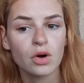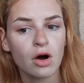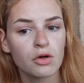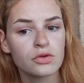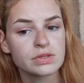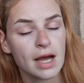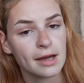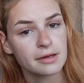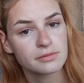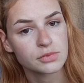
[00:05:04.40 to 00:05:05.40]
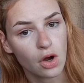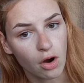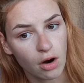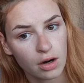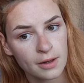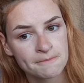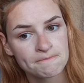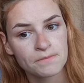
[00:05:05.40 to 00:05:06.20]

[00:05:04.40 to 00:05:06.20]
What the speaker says: what all those items are